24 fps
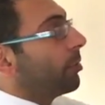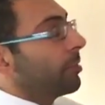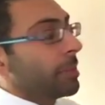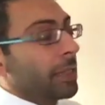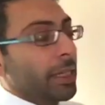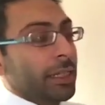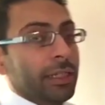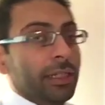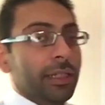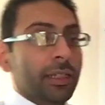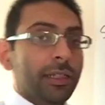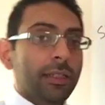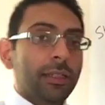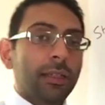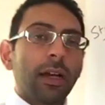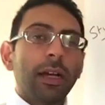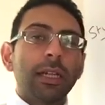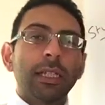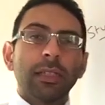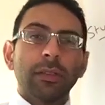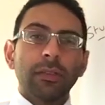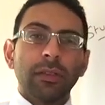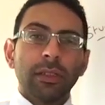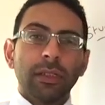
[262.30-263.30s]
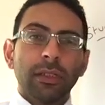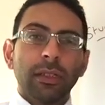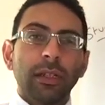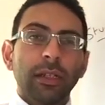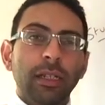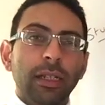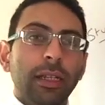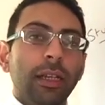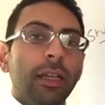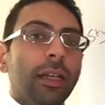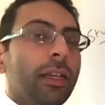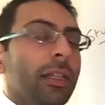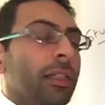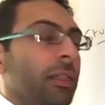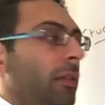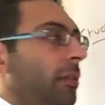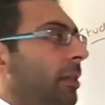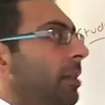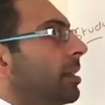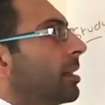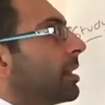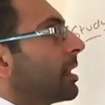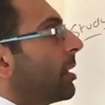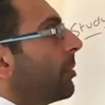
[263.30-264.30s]
represents the size of the study. So
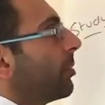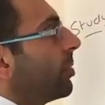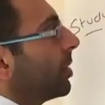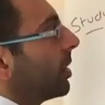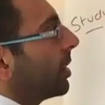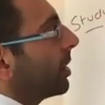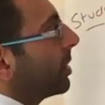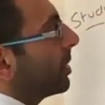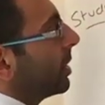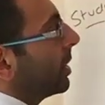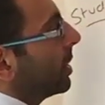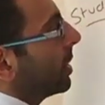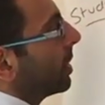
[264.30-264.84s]
in this example, you can